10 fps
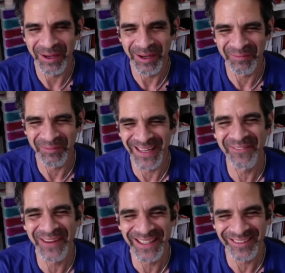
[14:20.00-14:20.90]
When
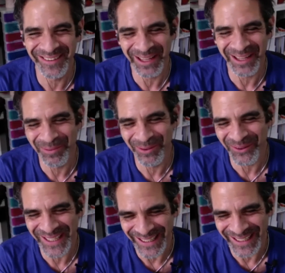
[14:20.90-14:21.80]
they went to the
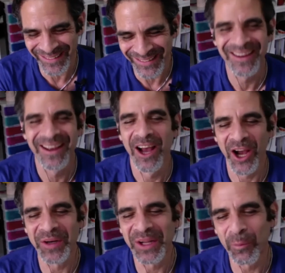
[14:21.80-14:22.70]
employees,
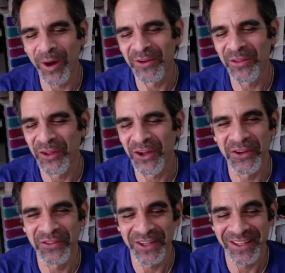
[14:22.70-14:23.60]
only
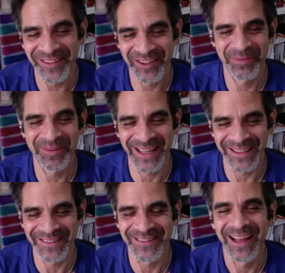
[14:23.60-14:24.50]
1/3,
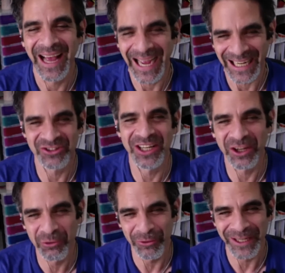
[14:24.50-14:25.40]
36%, actually
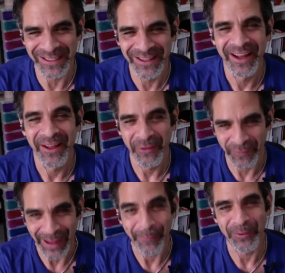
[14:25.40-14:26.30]
agreed that
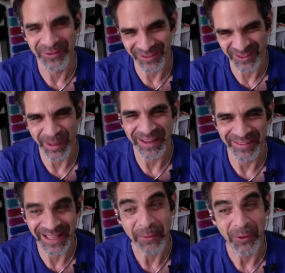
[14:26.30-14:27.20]
that was the
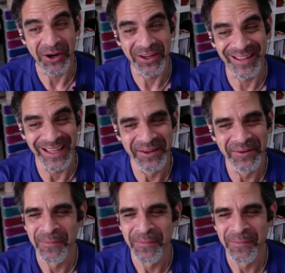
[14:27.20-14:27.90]
space they worked in.